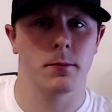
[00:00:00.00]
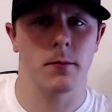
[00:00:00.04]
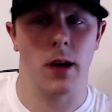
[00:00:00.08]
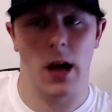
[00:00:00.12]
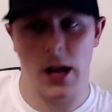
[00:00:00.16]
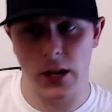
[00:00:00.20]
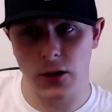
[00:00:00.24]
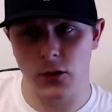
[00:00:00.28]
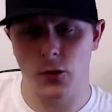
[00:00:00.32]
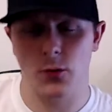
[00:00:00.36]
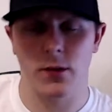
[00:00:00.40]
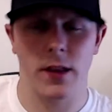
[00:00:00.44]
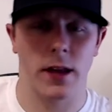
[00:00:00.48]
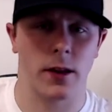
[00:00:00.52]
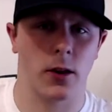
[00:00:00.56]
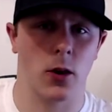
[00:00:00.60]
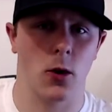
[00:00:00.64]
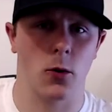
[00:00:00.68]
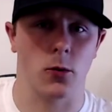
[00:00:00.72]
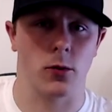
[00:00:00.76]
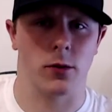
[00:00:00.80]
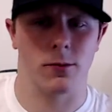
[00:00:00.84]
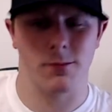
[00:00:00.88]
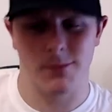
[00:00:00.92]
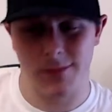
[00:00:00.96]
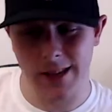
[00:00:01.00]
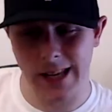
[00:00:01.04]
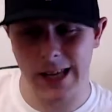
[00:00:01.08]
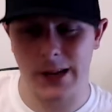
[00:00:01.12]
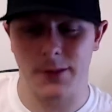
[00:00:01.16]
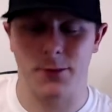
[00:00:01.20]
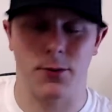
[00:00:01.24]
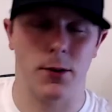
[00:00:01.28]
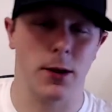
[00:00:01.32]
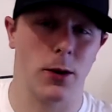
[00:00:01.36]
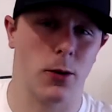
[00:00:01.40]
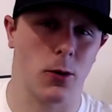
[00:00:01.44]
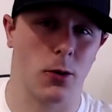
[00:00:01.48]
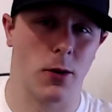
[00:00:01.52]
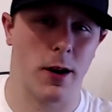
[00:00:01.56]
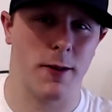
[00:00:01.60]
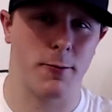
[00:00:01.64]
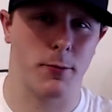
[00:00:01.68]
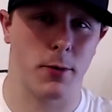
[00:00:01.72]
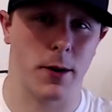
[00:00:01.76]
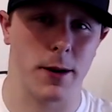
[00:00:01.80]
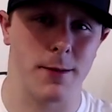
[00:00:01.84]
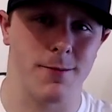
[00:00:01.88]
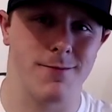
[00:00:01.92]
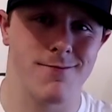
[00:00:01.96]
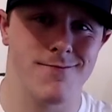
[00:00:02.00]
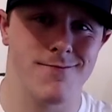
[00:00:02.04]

and use that code. You get a free autograph print.